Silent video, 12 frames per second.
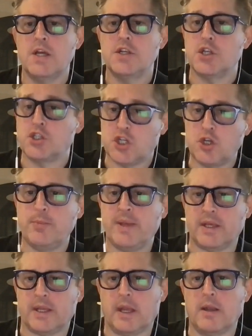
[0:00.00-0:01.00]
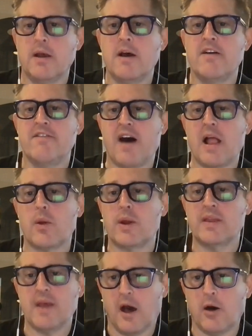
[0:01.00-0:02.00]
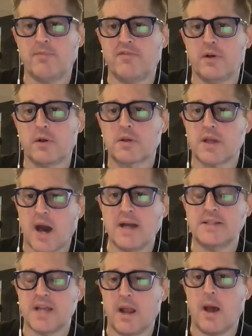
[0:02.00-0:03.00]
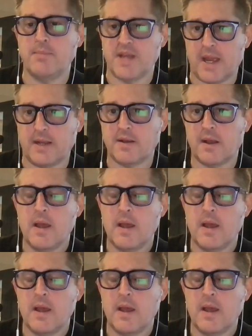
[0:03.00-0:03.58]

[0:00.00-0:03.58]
to 2 million following the helpful content update.